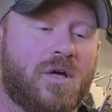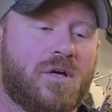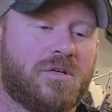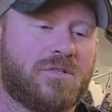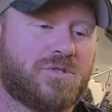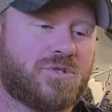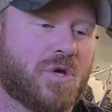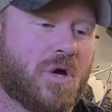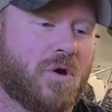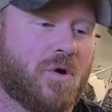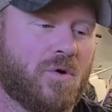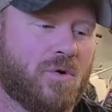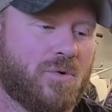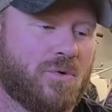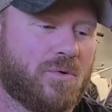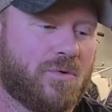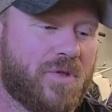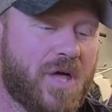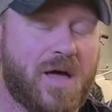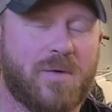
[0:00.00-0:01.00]
So
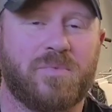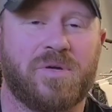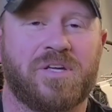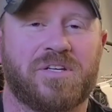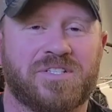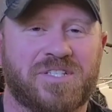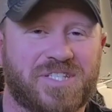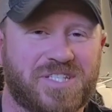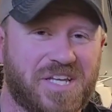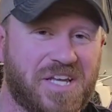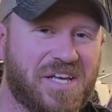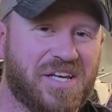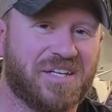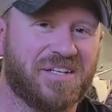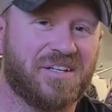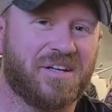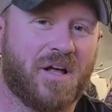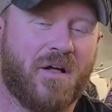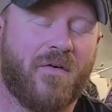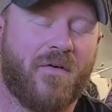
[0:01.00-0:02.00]
that being
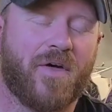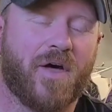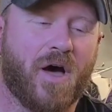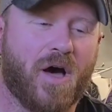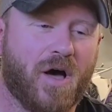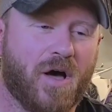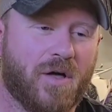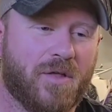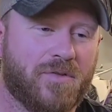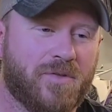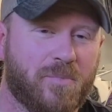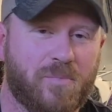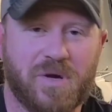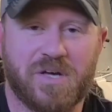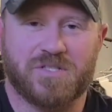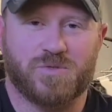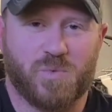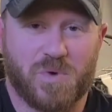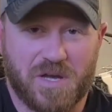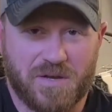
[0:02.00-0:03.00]
said, the
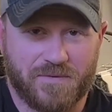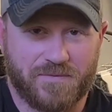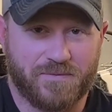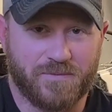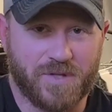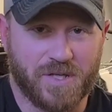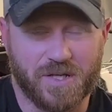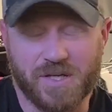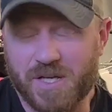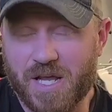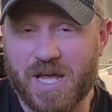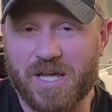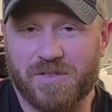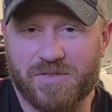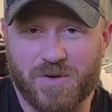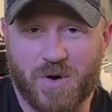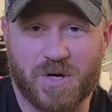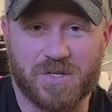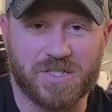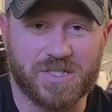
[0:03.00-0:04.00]
best way that Nate
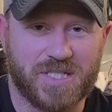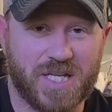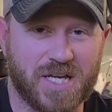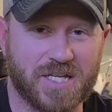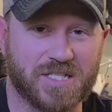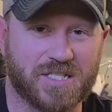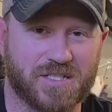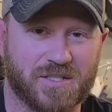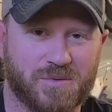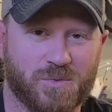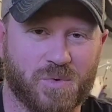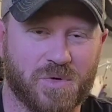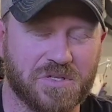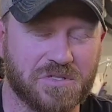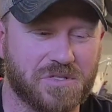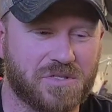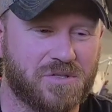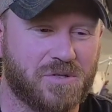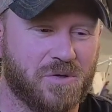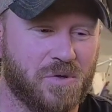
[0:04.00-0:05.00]
thought to test it
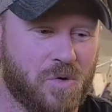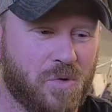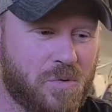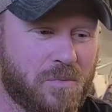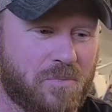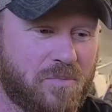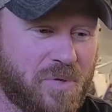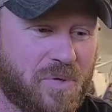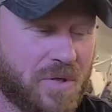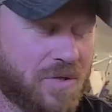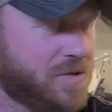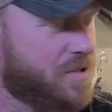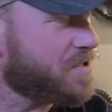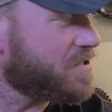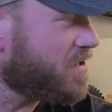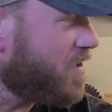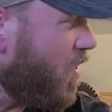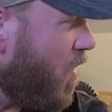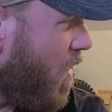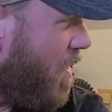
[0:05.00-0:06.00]
was to put this
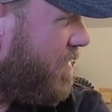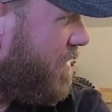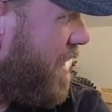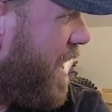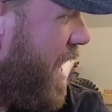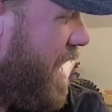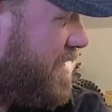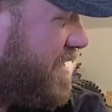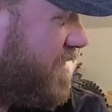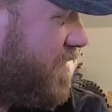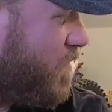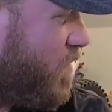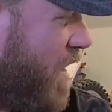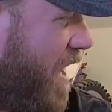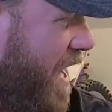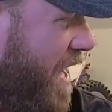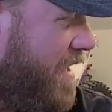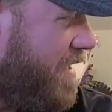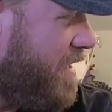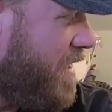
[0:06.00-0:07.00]
car that hasn't
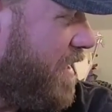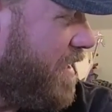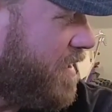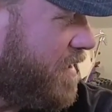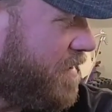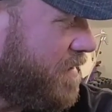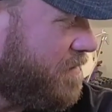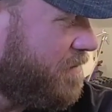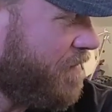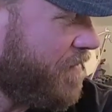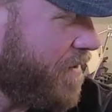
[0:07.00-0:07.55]
ran in